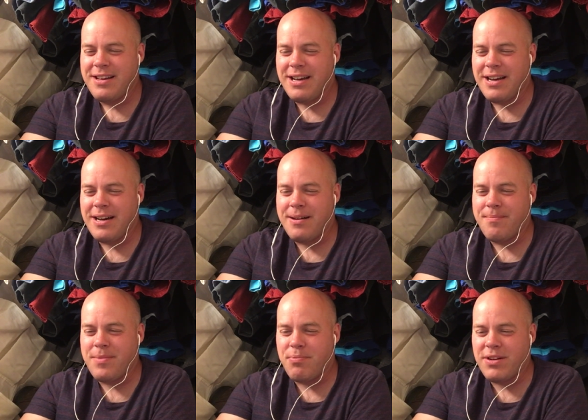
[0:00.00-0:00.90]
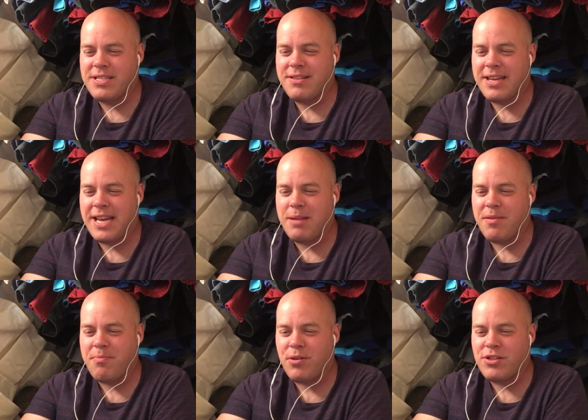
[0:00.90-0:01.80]
Um, the prince of the kingdom
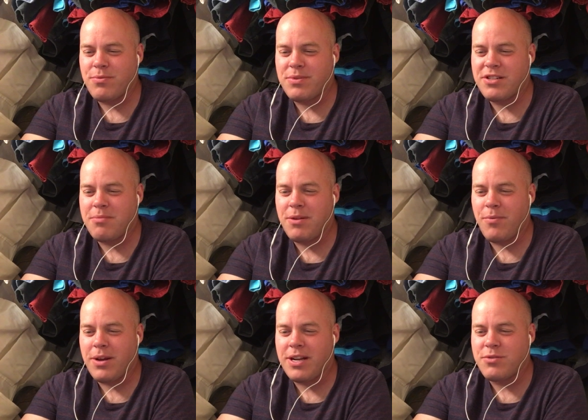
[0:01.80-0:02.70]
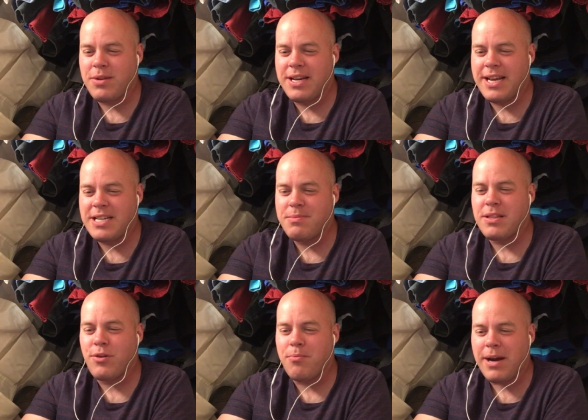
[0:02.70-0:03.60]
of Persia withstood me one and twenty days, but
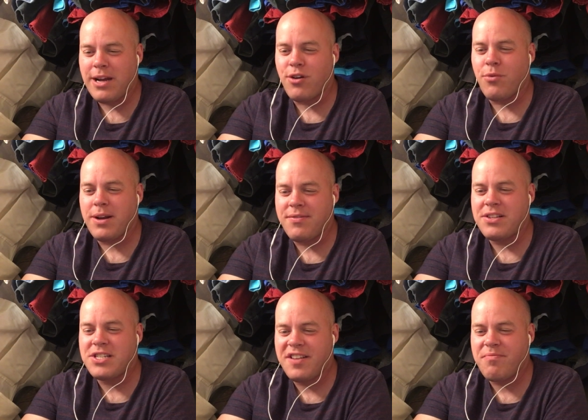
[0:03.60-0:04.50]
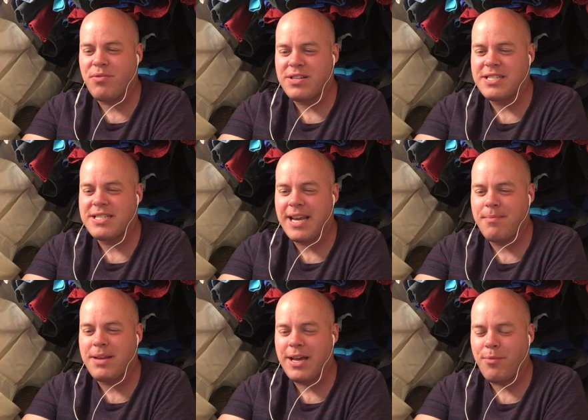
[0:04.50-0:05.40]
lo, Michael, one of the chief princes,
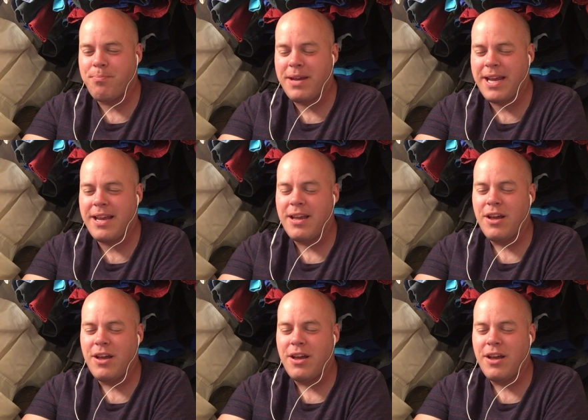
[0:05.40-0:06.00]
came to help me.